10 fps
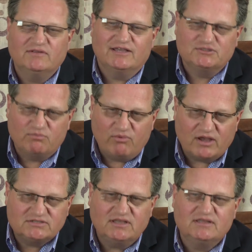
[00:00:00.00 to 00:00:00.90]

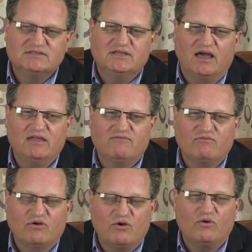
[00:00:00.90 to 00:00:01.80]
expressly designed
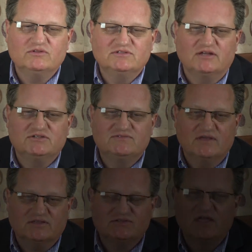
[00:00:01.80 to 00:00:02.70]
for a code such as this.